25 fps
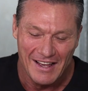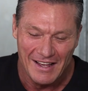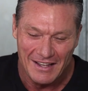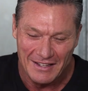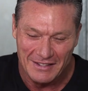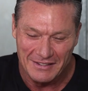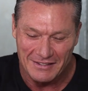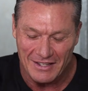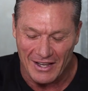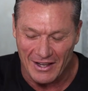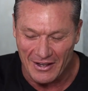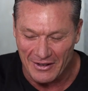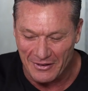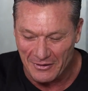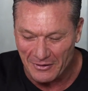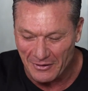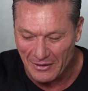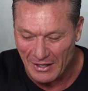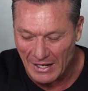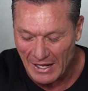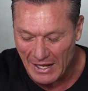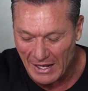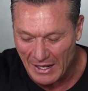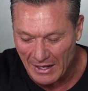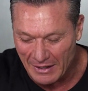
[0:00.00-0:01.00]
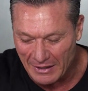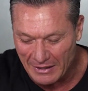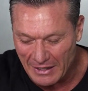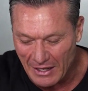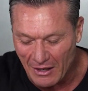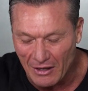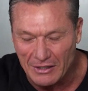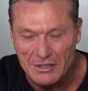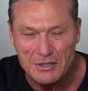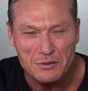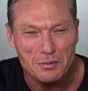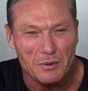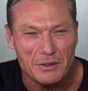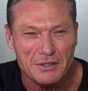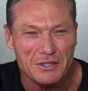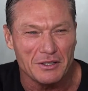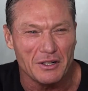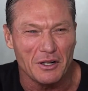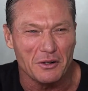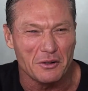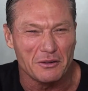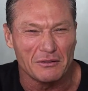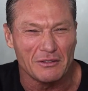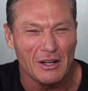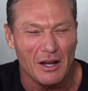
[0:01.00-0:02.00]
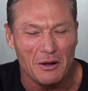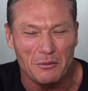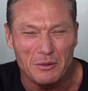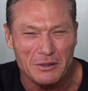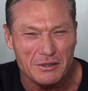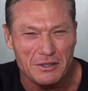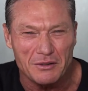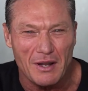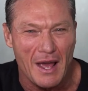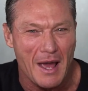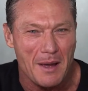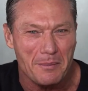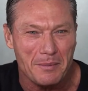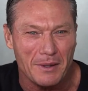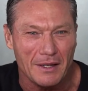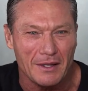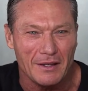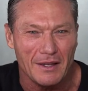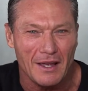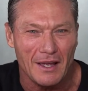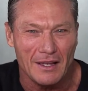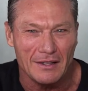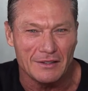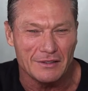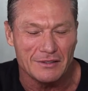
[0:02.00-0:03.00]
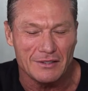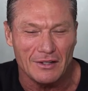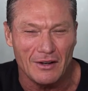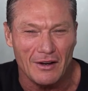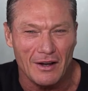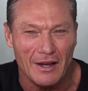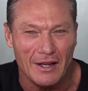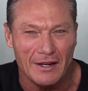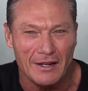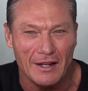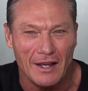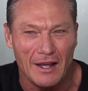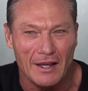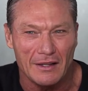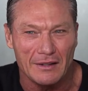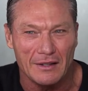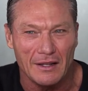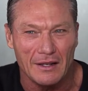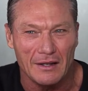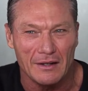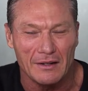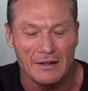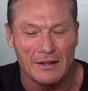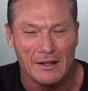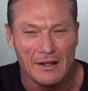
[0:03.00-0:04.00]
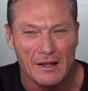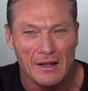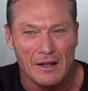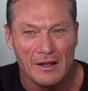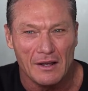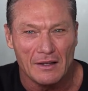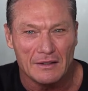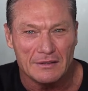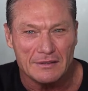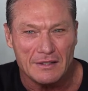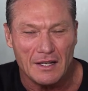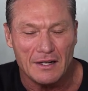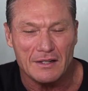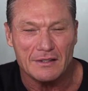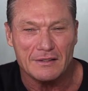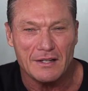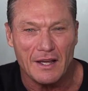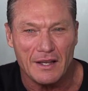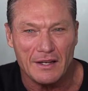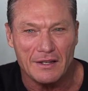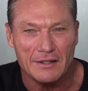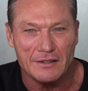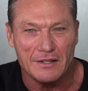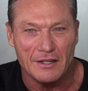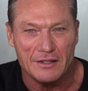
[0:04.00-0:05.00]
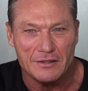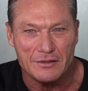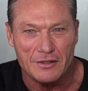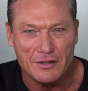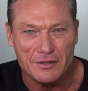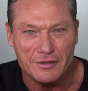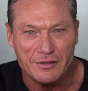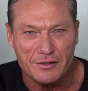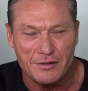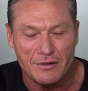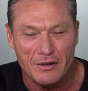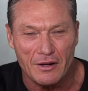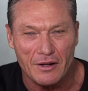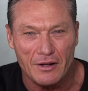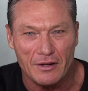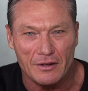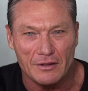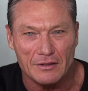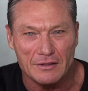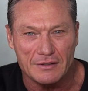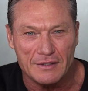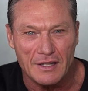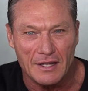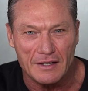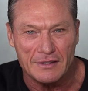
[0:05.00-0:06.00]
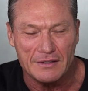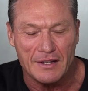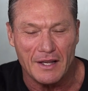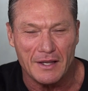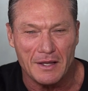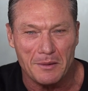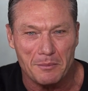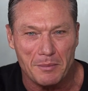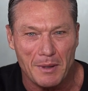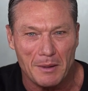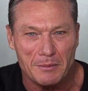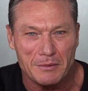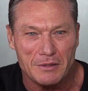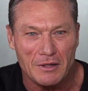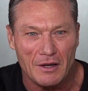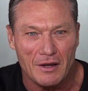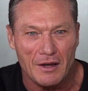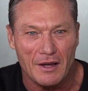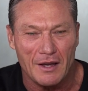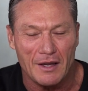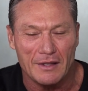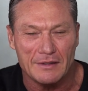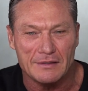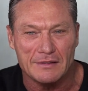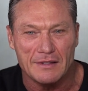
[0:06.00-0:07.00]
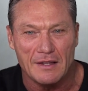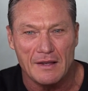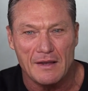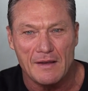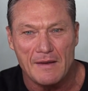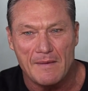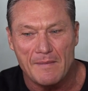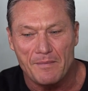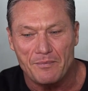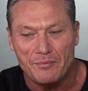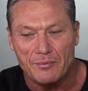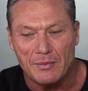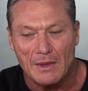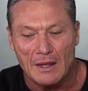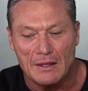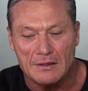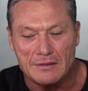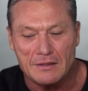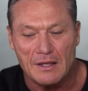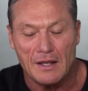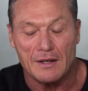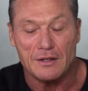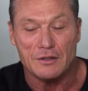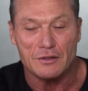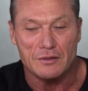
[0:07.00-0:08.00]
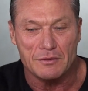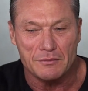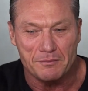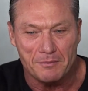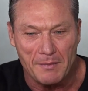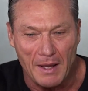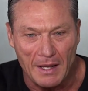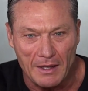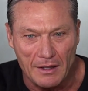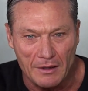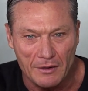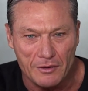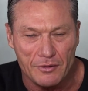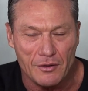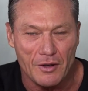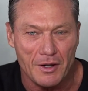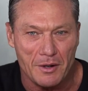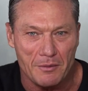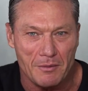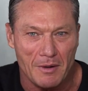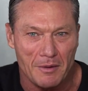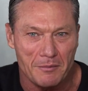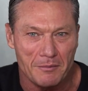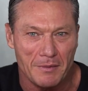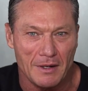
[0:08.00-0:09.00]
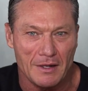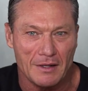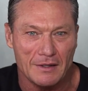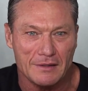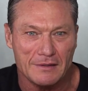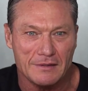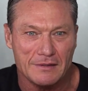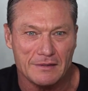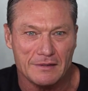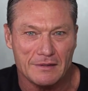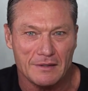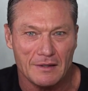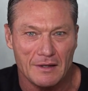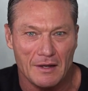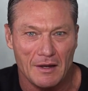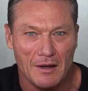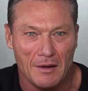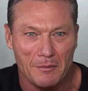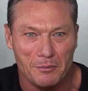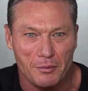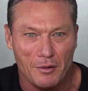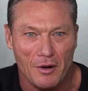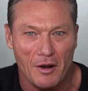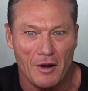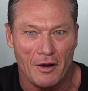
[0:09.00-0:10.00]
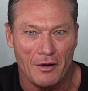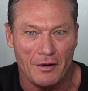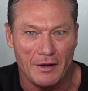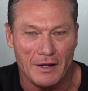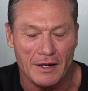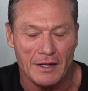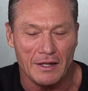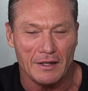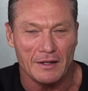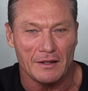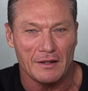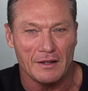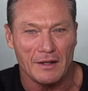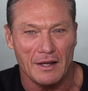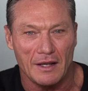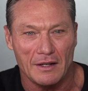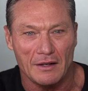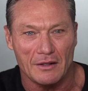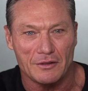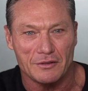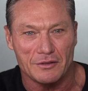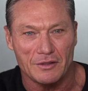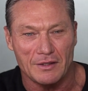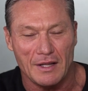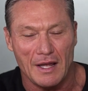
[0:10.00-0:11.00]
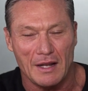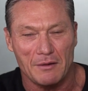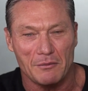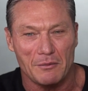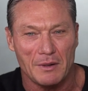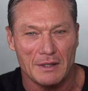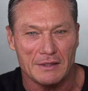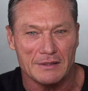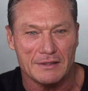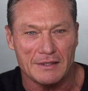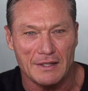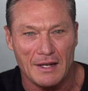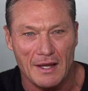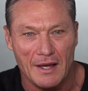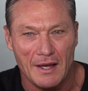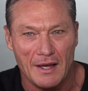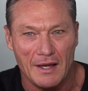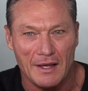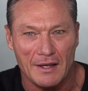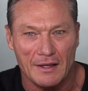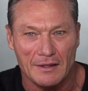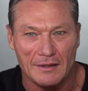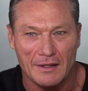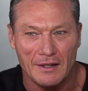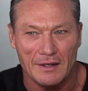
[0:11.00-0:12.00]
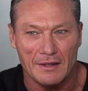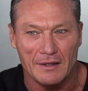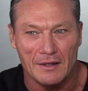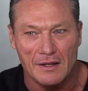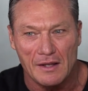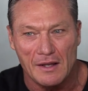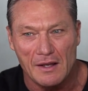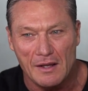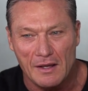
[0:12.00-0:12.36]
So I just wasn't happy inside, and then started taking testosterone, started taking peptides, started making 31 minutes a priority, and I'd do that once a day, and then